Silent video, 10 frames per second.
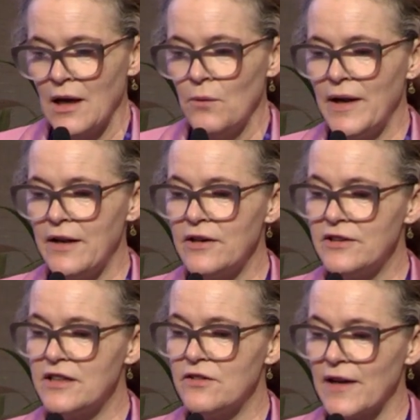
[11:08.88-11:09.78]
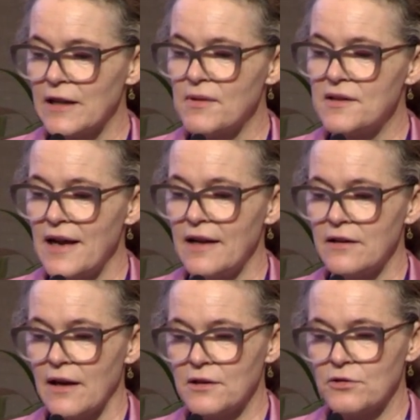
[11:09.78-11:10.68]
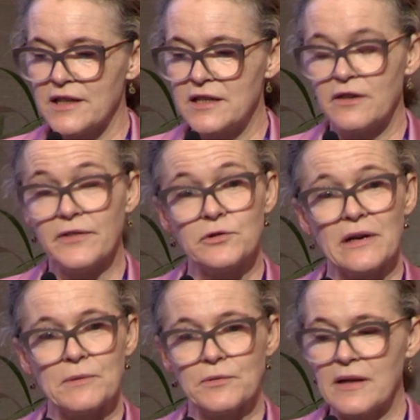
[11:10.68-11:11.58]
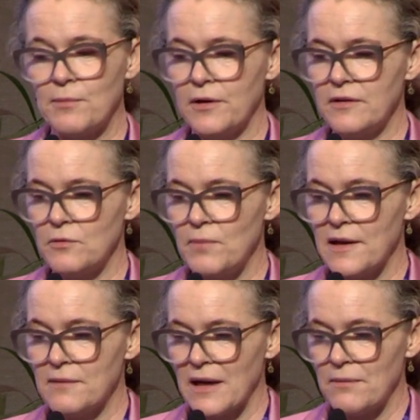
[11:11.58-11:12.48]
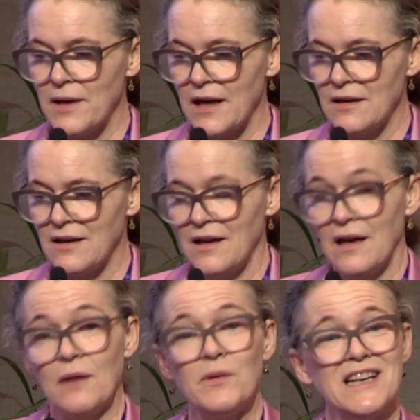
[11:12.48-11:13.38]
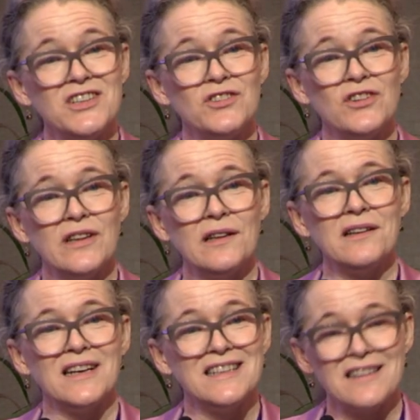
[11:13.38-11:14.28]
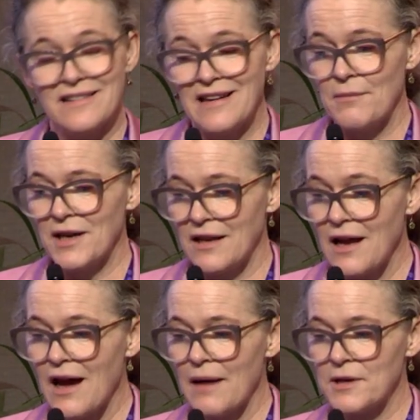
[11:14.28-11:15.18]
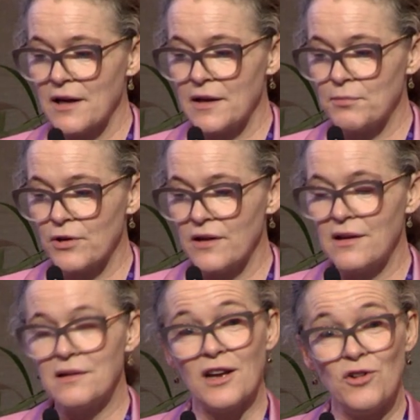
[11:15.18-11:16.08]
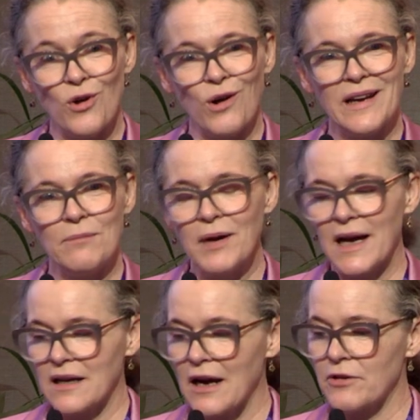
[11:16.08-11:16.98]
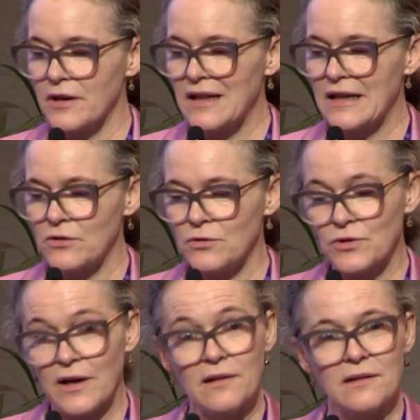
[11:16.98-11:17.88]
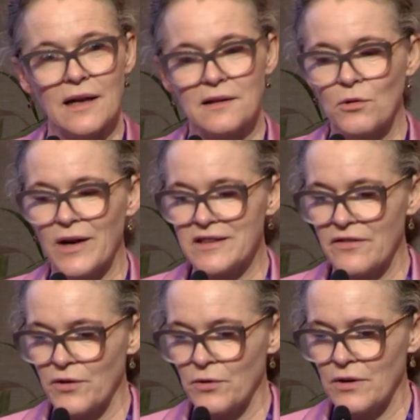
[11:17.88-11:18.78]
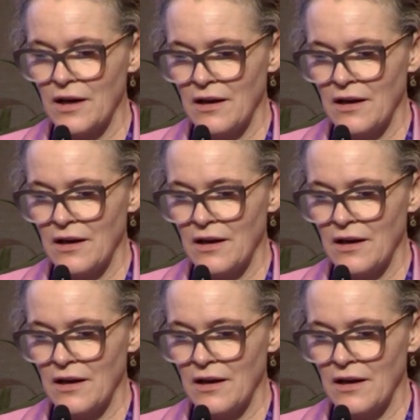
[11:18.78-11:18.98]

We need to develop standardized criteria for treatment response with PSMA PET. We need to do this in a dynamic and harmonised process and not impact current clinical trials, and that's quite difficult.